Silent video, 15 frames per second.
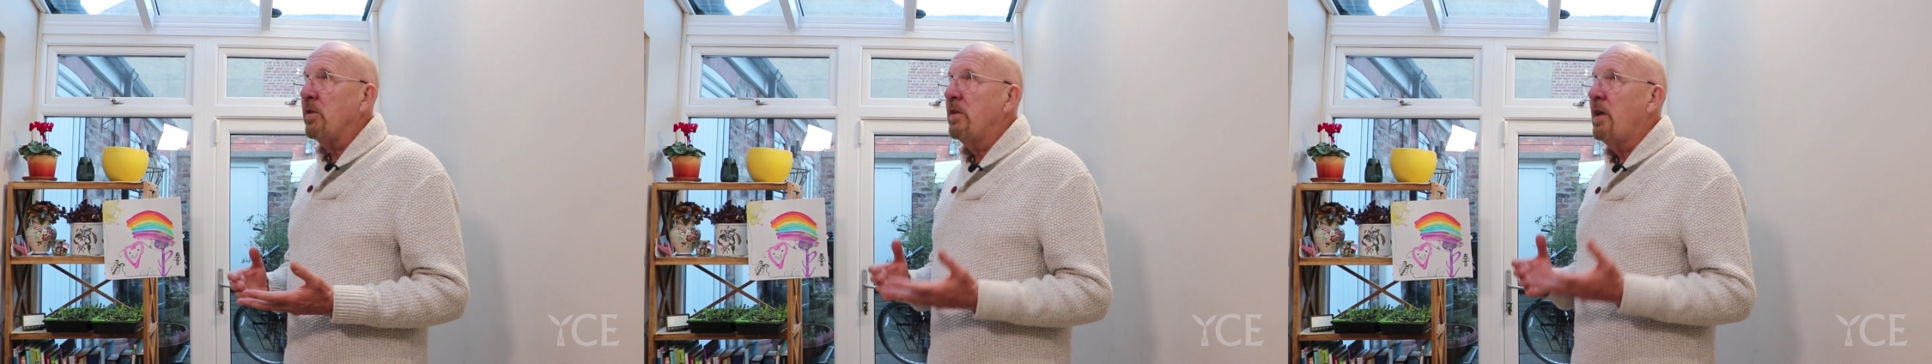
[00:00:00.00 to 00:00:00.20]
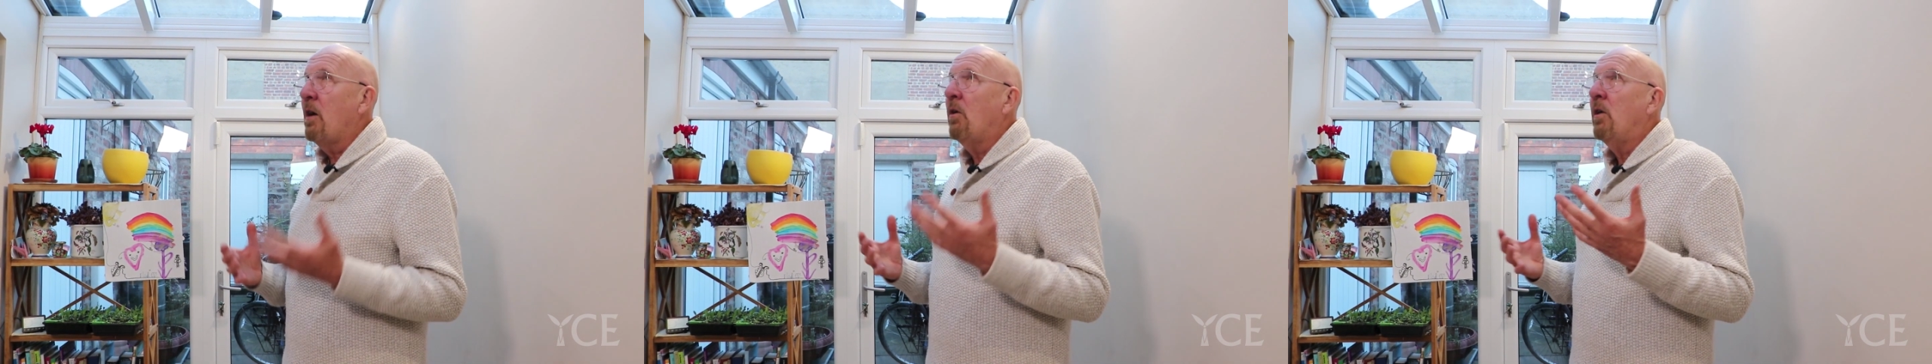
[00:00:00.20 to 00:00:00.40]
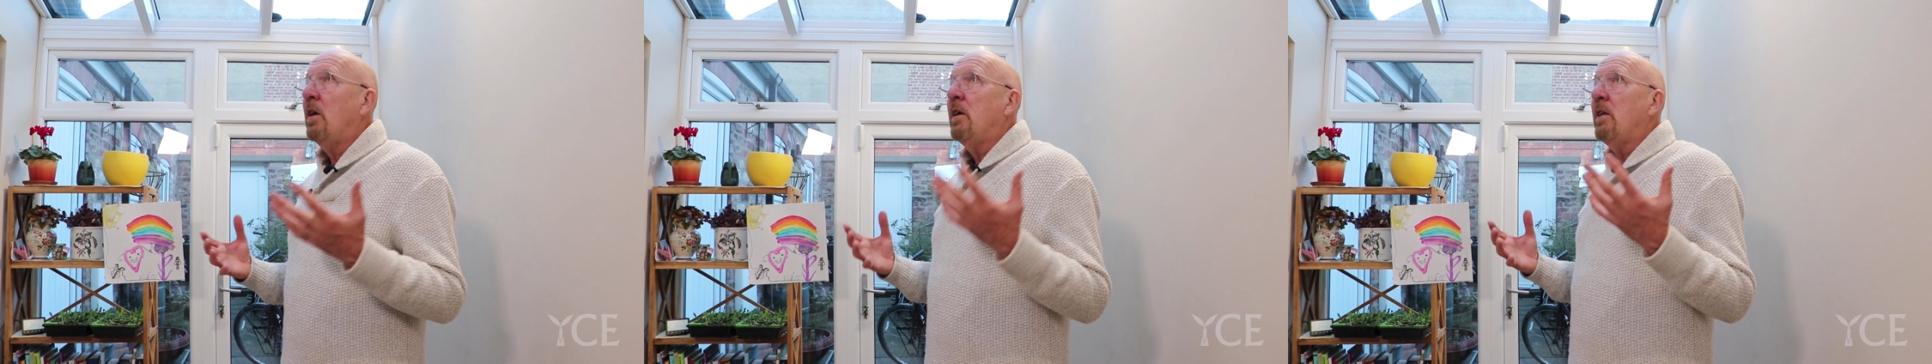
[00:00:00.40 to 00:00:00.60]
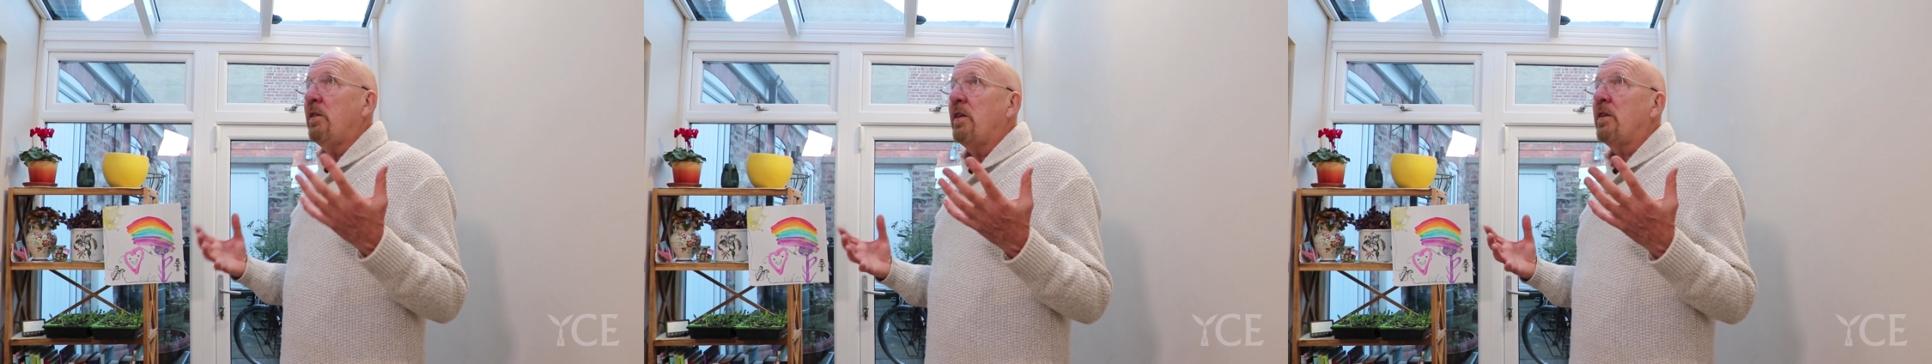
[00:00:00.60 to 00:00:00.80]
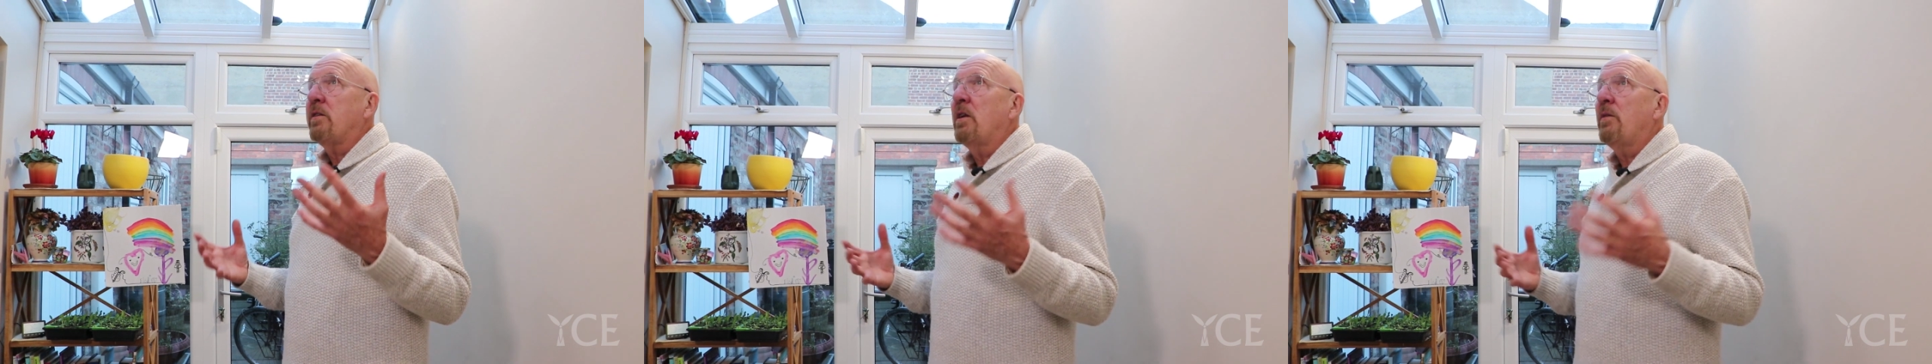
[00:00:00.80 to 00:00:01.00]
Now,
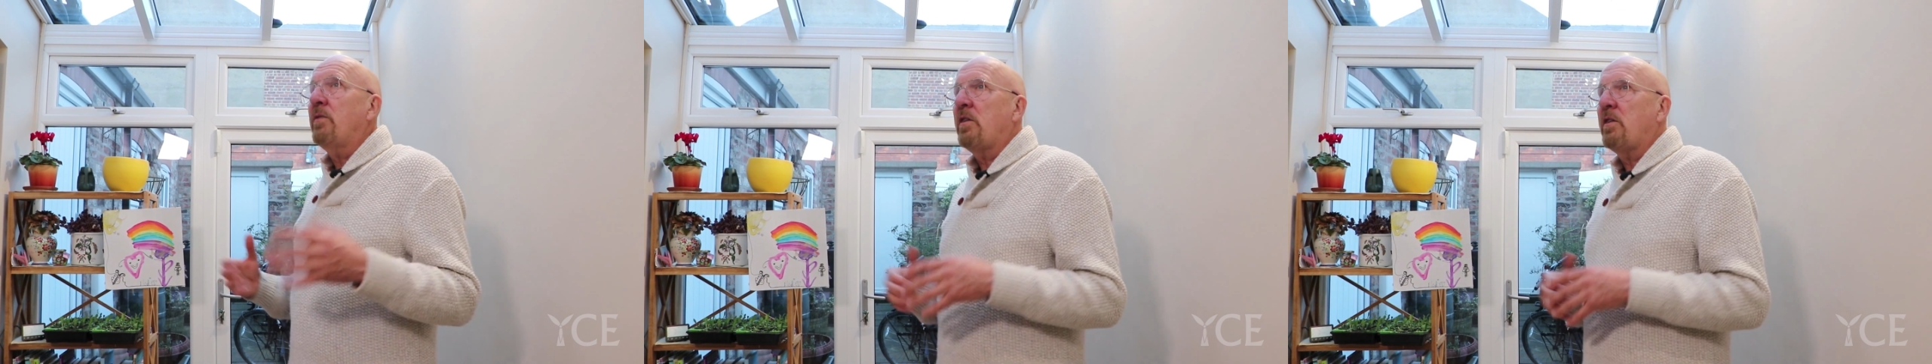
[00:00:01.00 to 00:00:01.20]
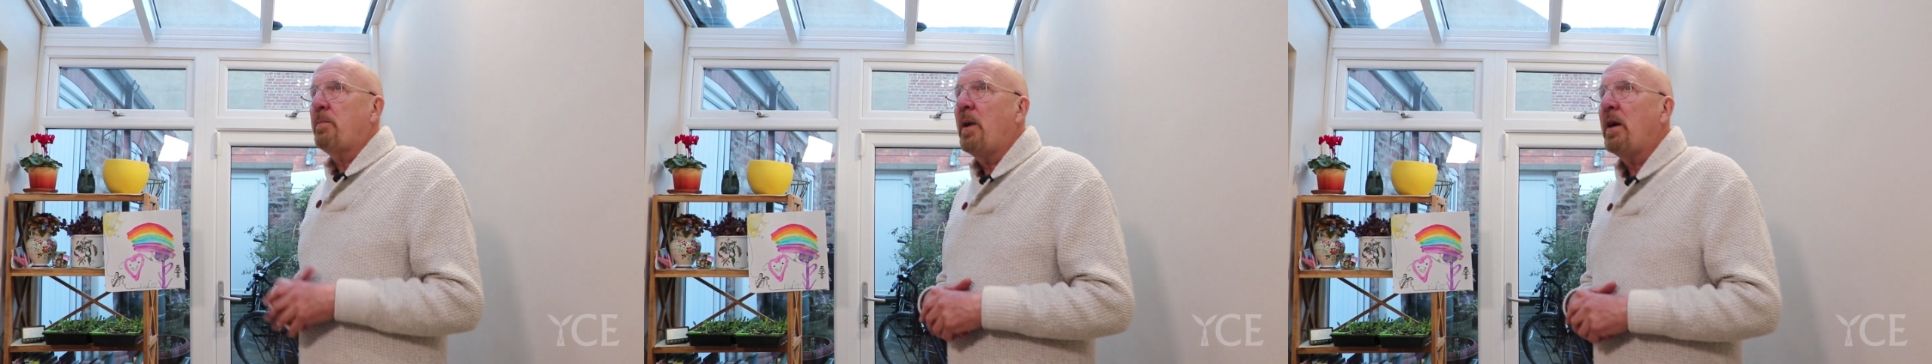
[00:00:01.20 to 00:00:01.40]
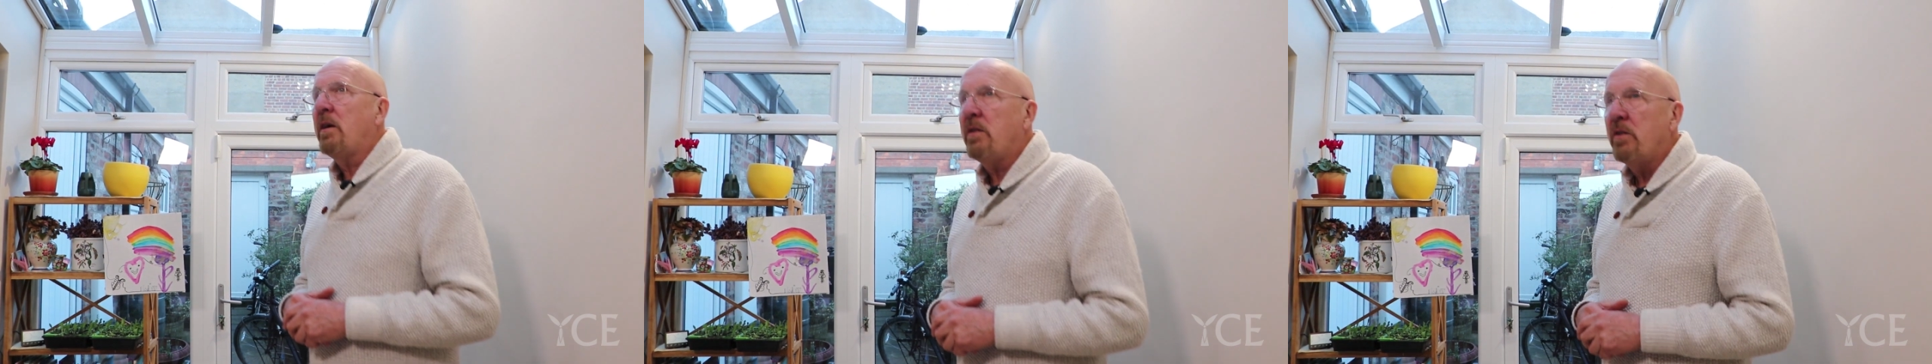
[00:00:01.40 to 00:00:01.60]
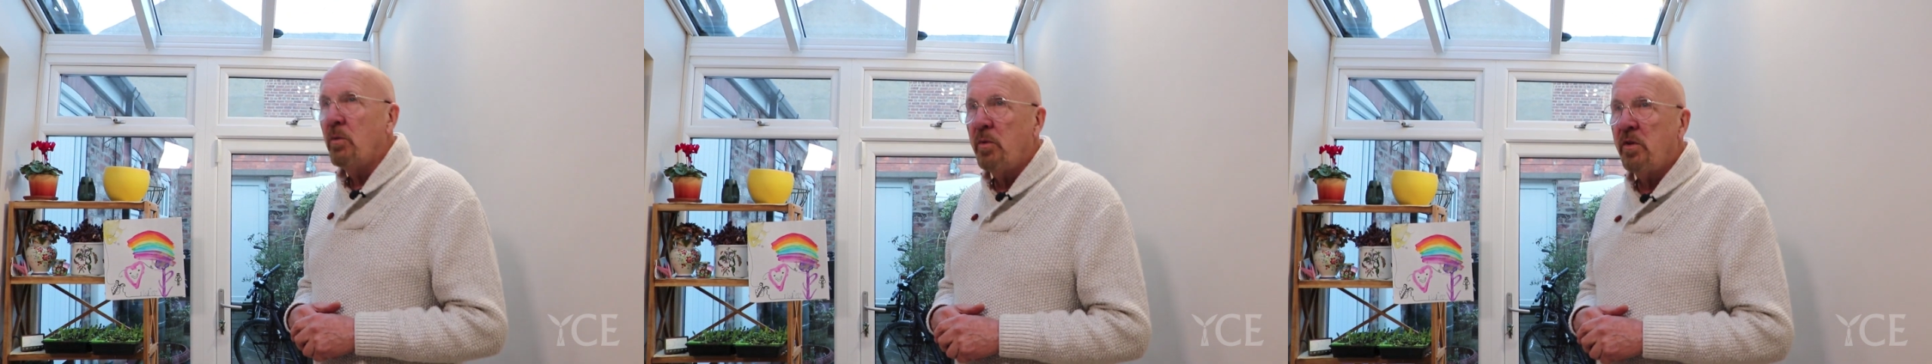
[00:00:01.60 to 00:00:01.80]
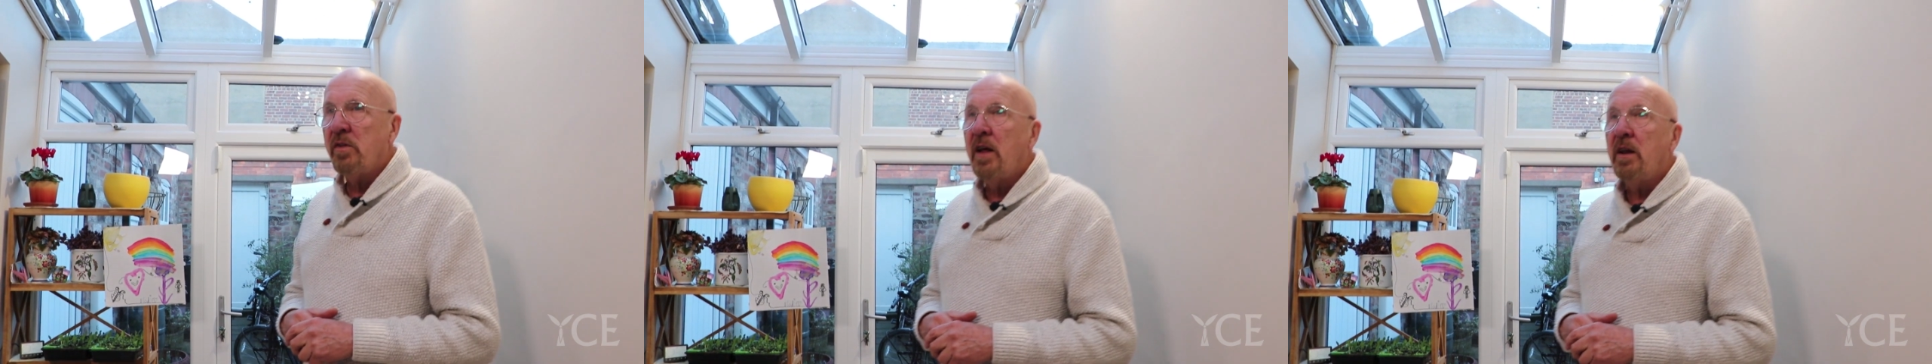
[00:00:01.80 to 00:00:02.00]
this lovely space that
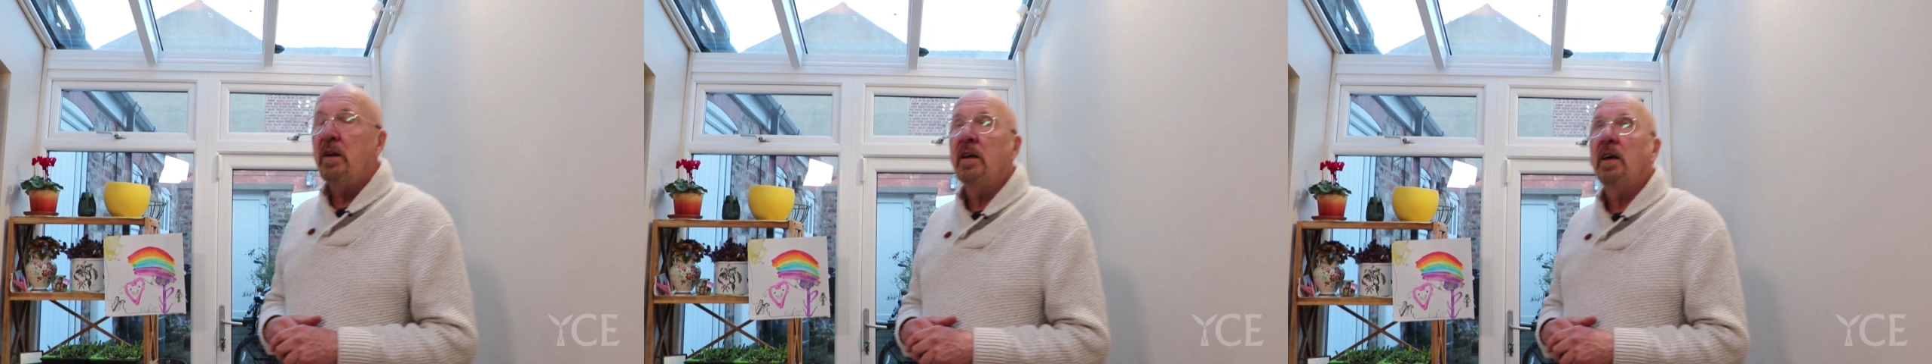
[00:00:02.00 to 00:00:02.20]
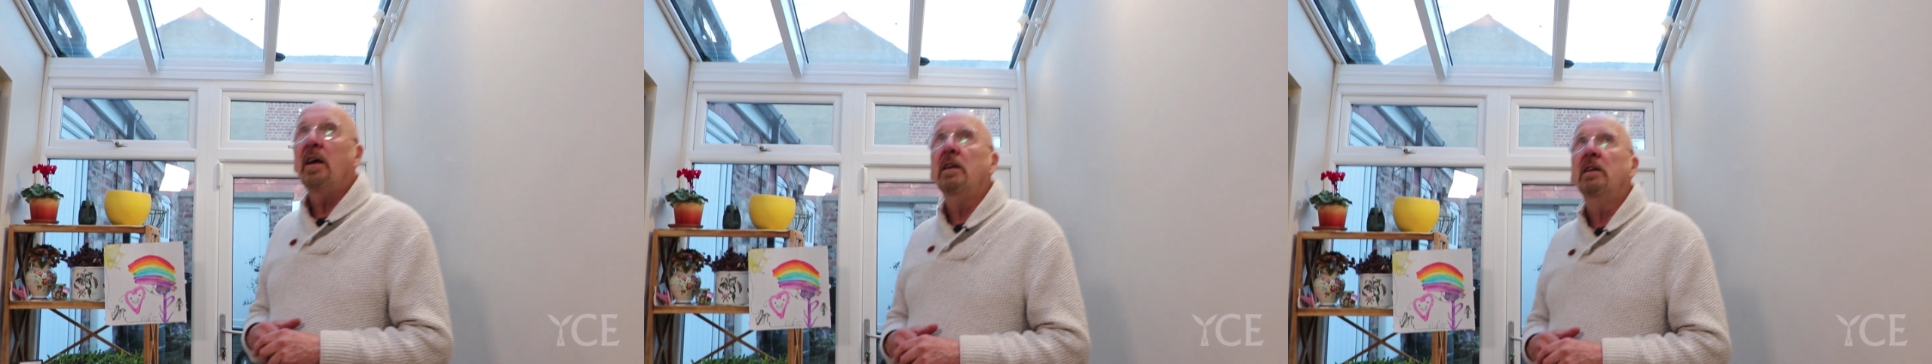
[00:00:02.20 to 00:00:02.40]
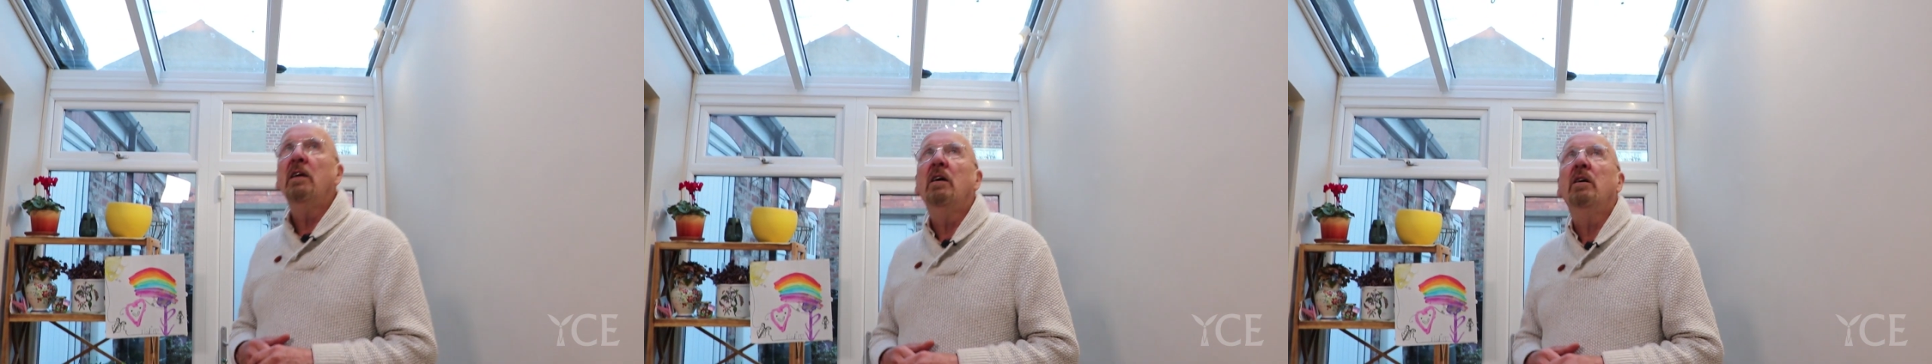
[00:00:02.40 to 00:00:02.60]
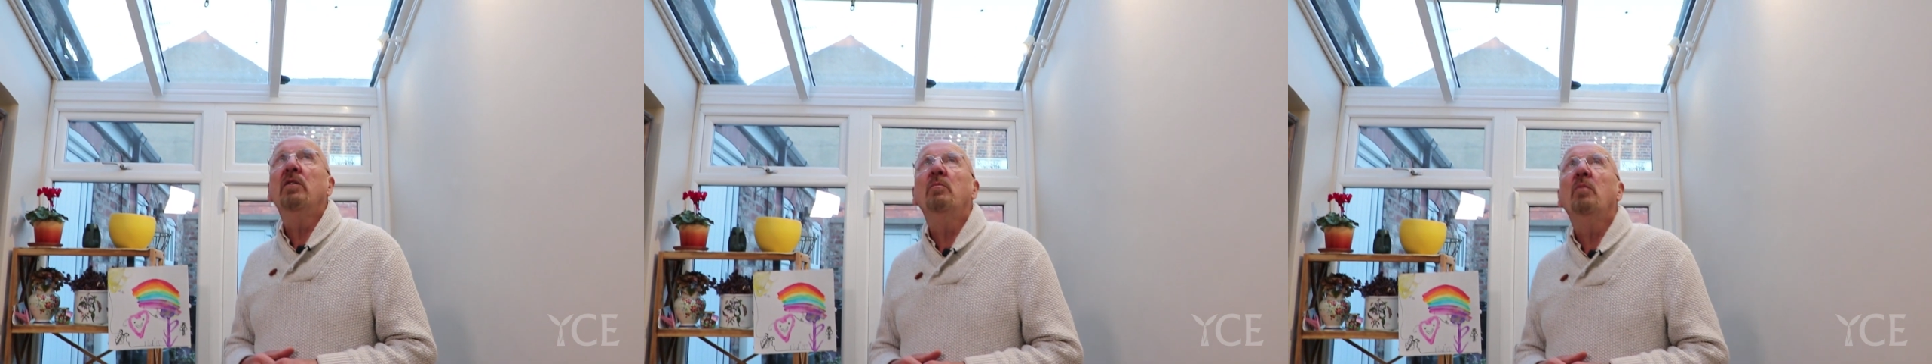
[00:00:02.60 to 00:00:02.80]
we're standing in at the